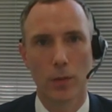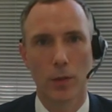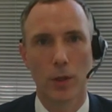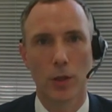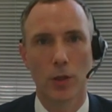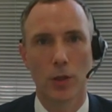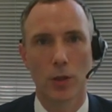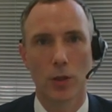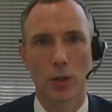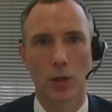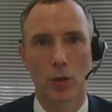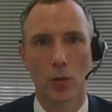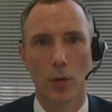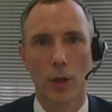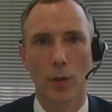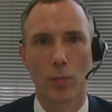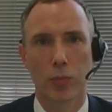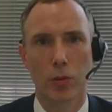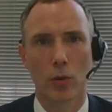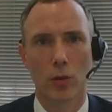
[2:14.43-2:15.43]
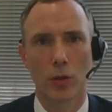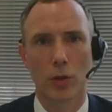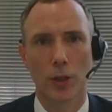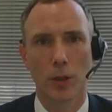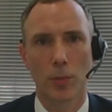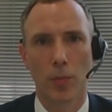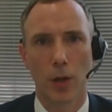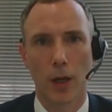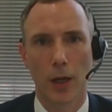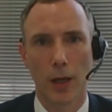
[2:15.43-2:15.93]
this is a great
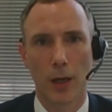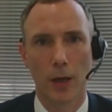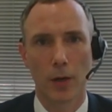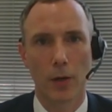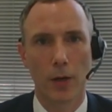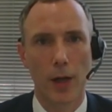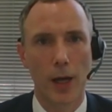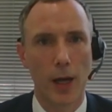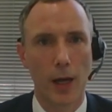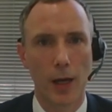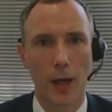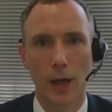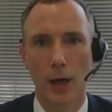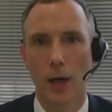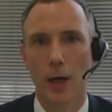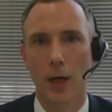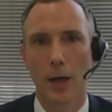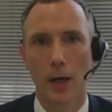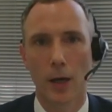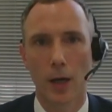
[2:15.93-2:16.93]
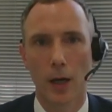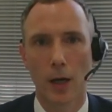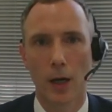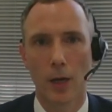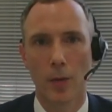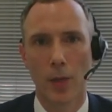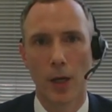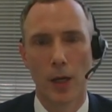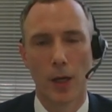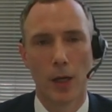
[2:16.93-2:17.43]
proxy play on AI and
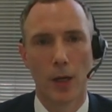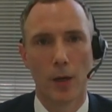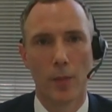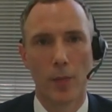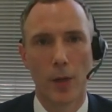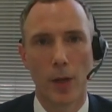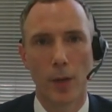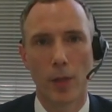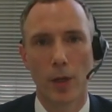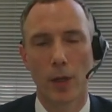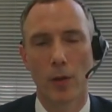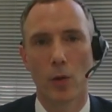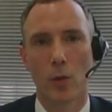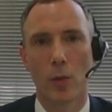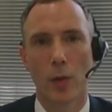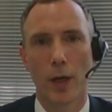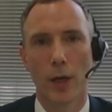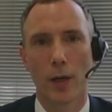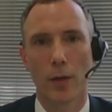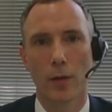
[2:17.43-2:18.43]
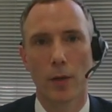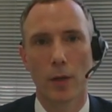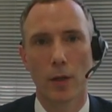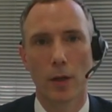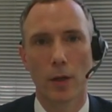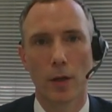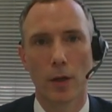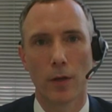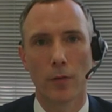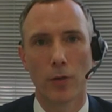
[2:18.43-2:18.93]
ARM maybe in the way that
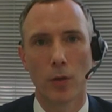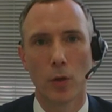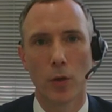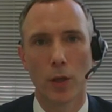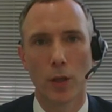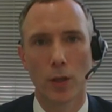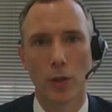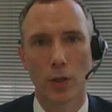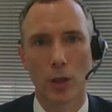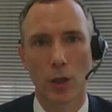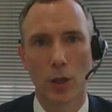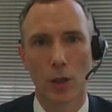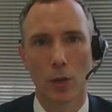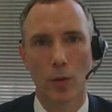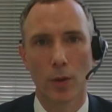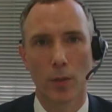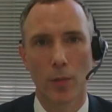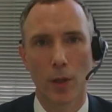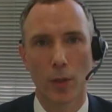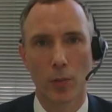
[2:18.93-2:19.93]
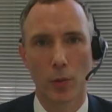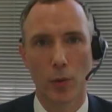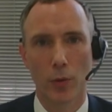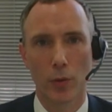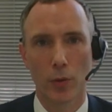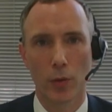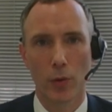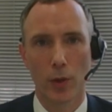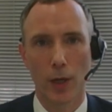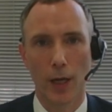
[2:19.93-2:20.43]
uh, a few years ago, when people
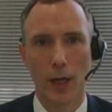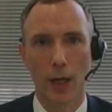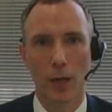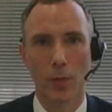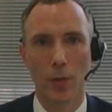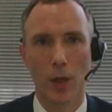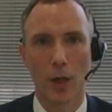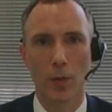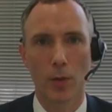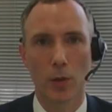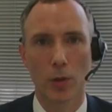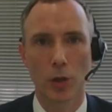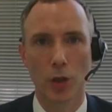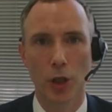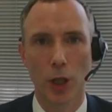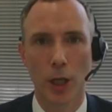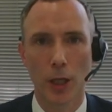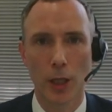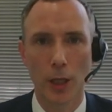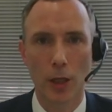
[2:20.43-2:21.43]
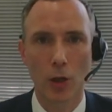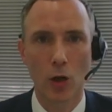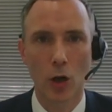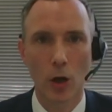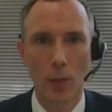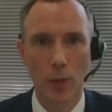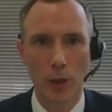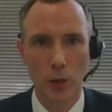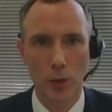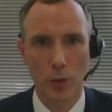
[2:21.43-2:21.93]
thought Alibaba and China e
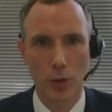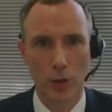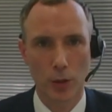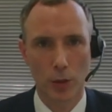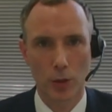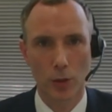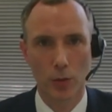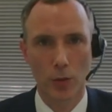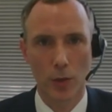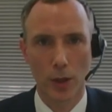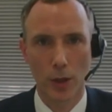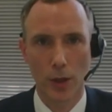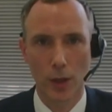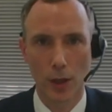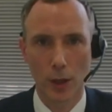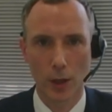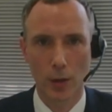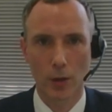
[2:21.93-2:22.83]
commerce was a good thing,